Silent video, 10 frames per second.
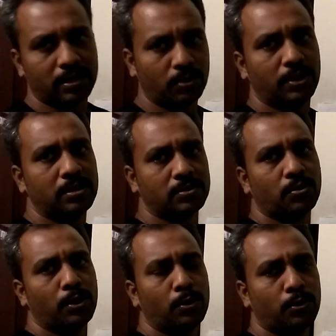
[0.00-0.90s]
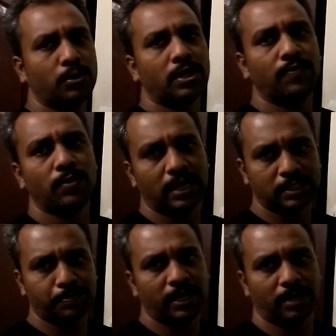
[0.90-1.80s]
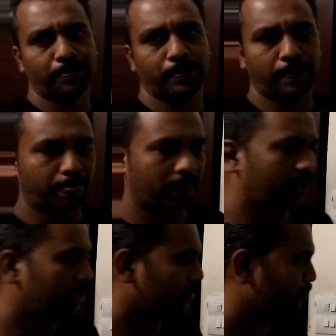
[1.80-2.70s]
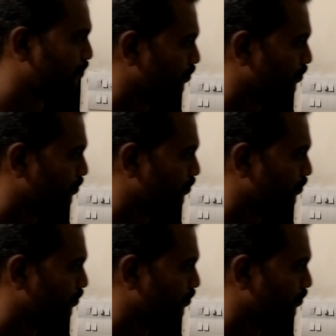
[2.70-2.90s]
So it is going to give you a speed up, right?